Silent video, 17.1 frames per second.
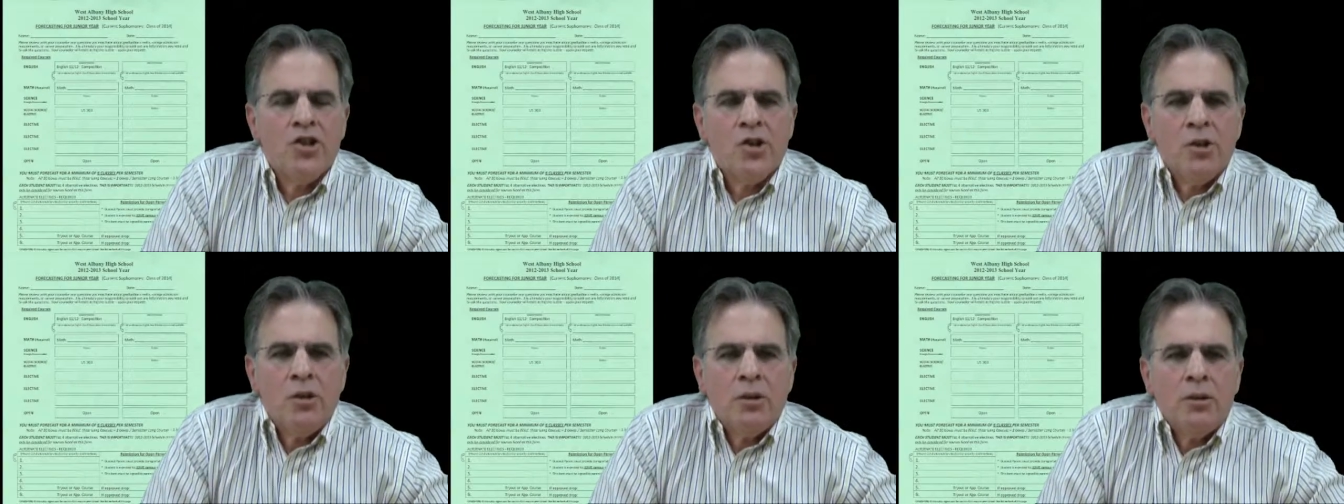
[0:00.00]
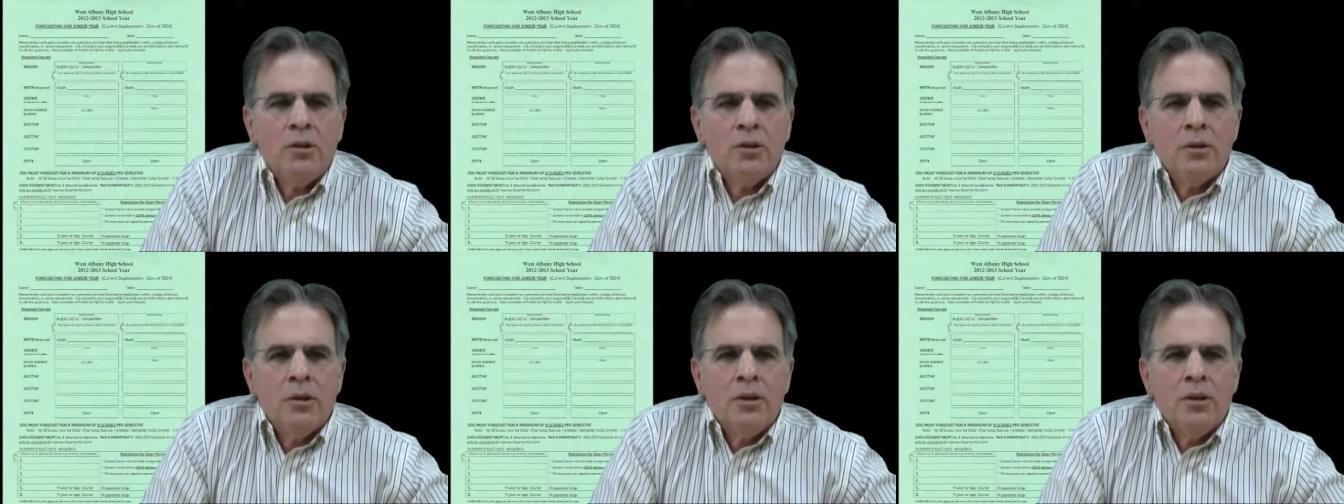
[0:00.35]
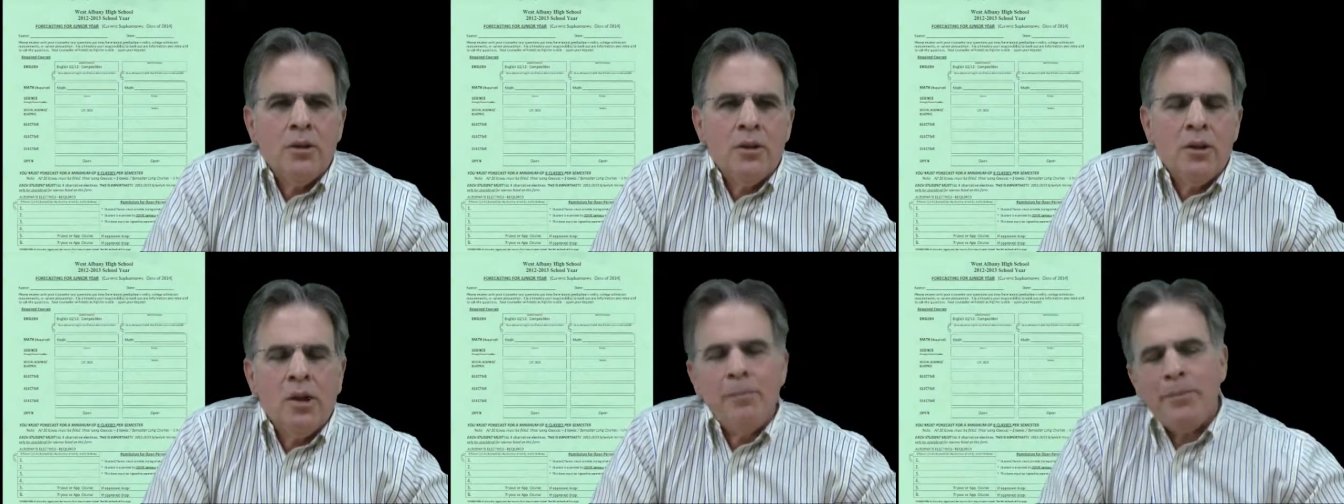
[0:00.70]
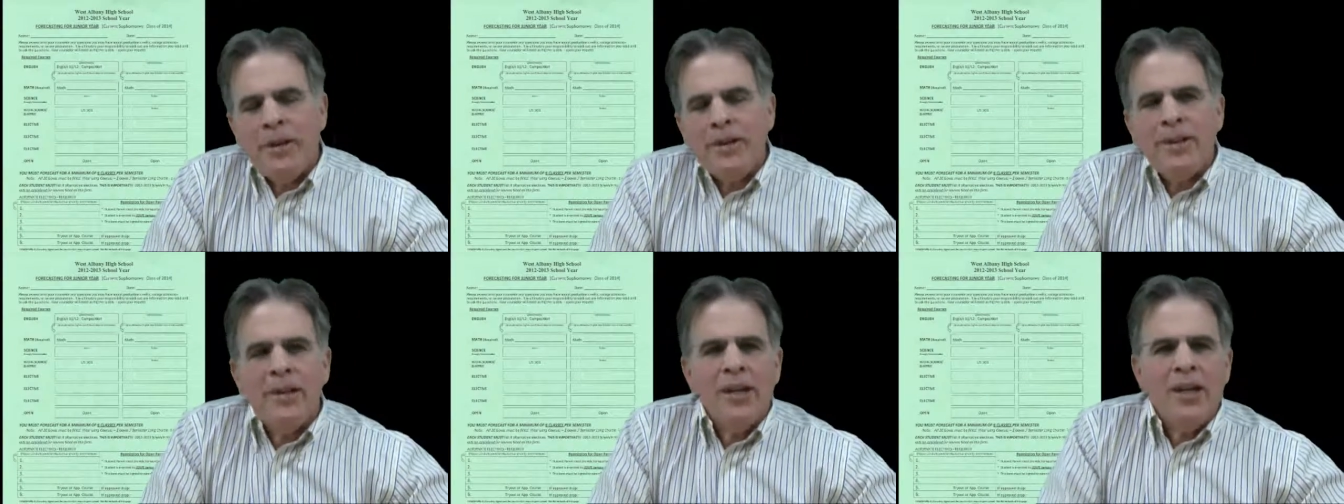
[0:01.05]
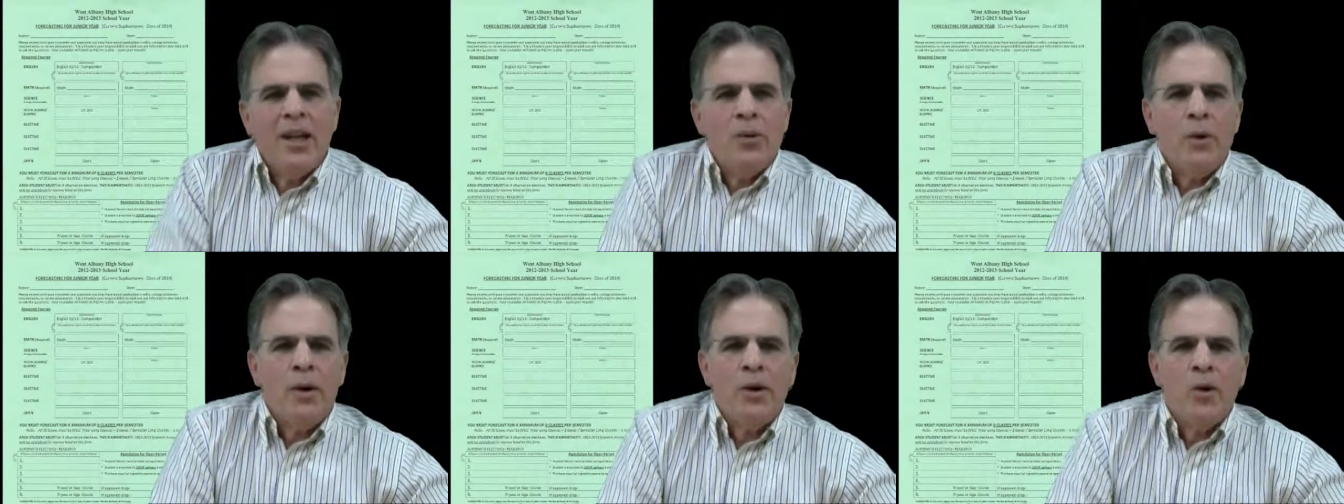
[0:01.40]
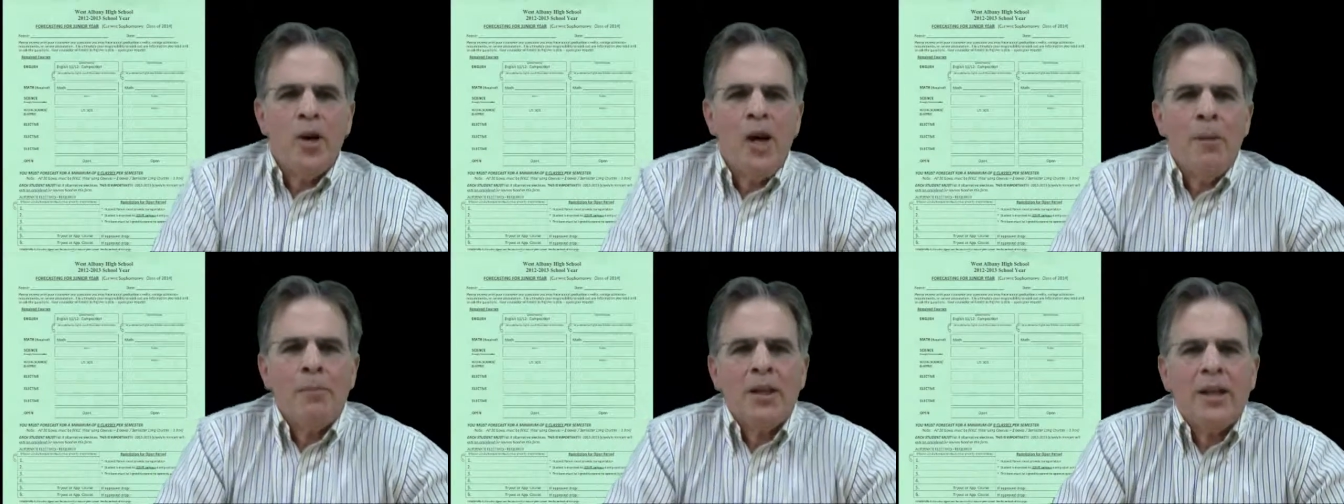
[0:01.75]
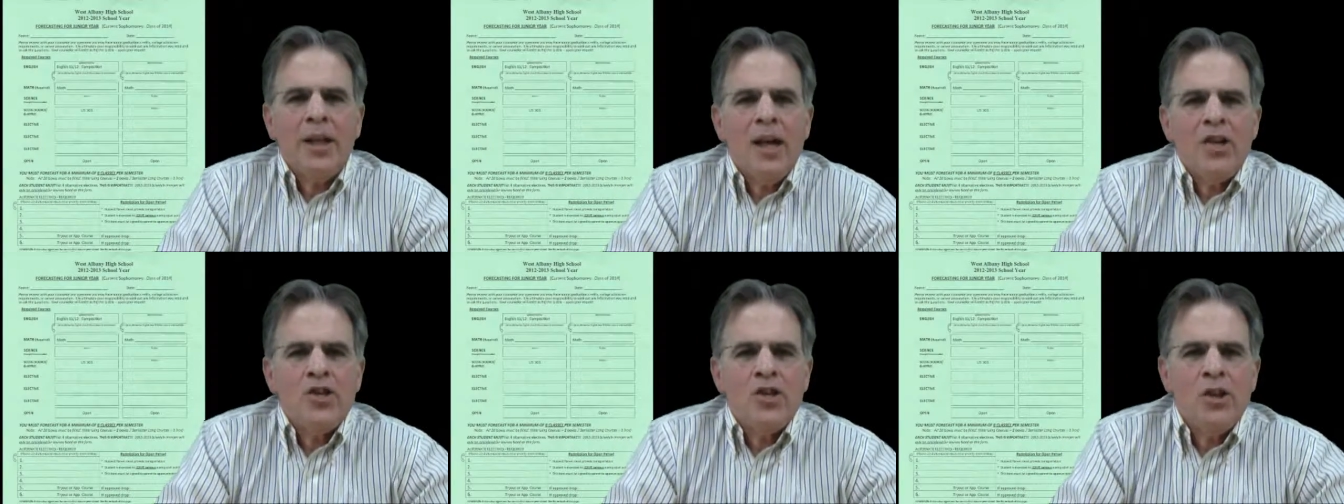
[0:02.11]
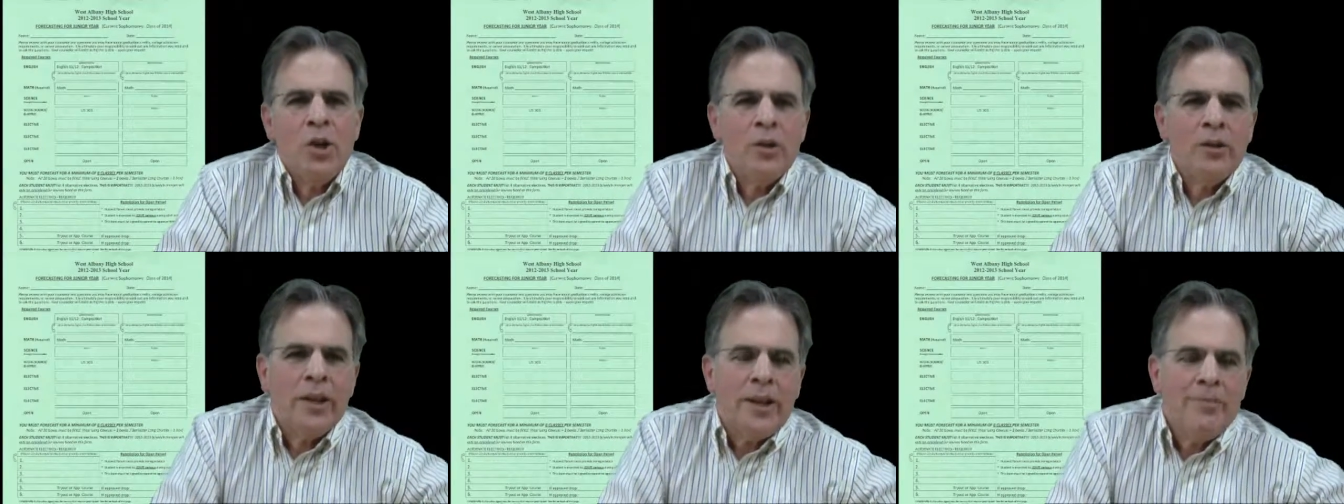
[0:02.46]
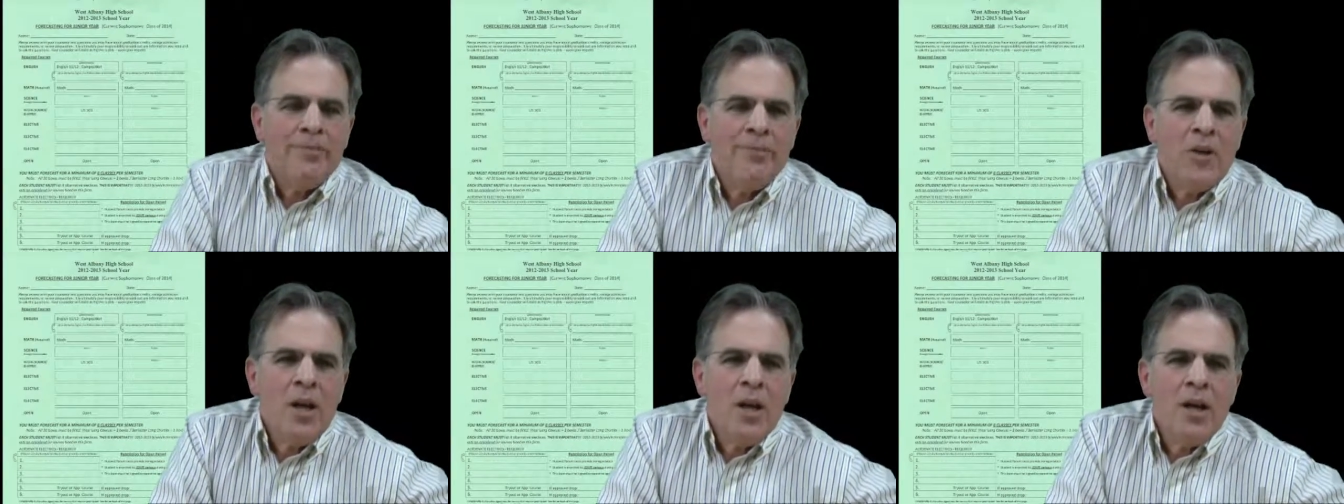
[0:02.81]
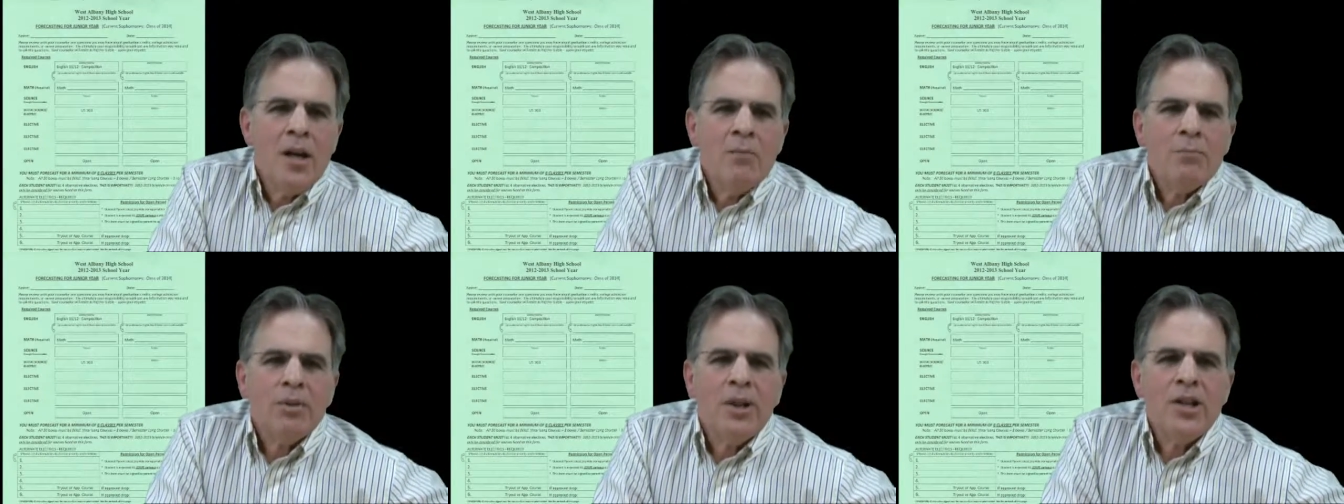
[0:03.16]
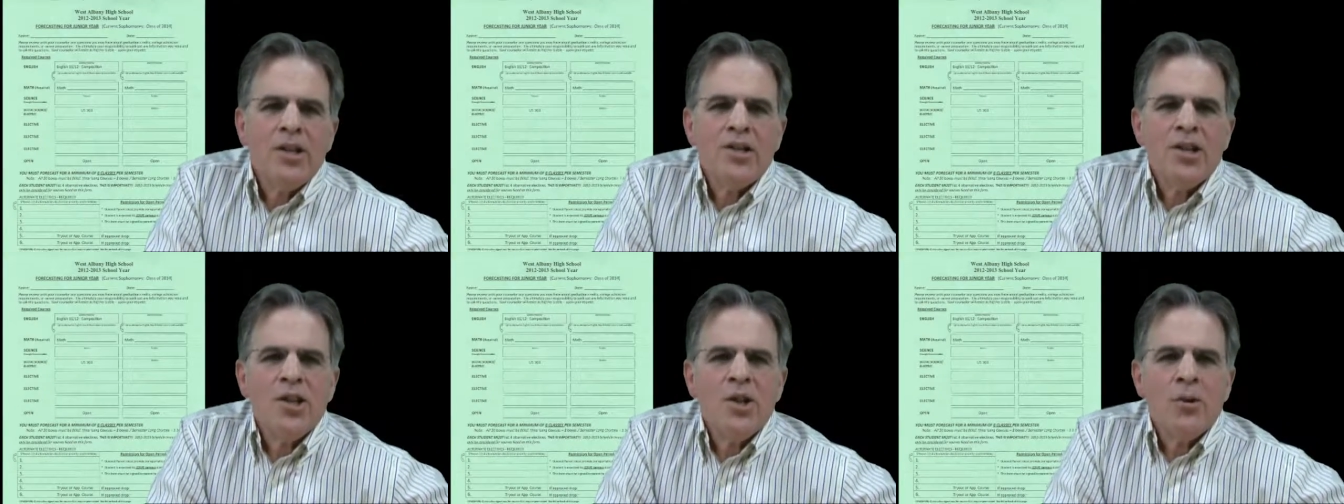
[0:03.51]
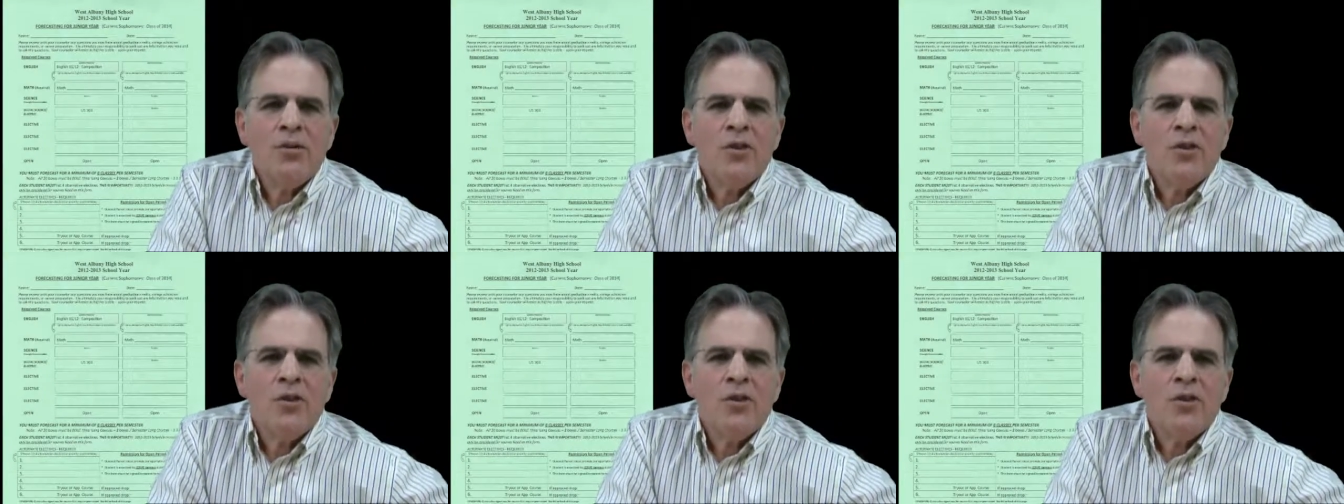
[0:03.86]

Oh, I did it anyway. Or application only. Please see the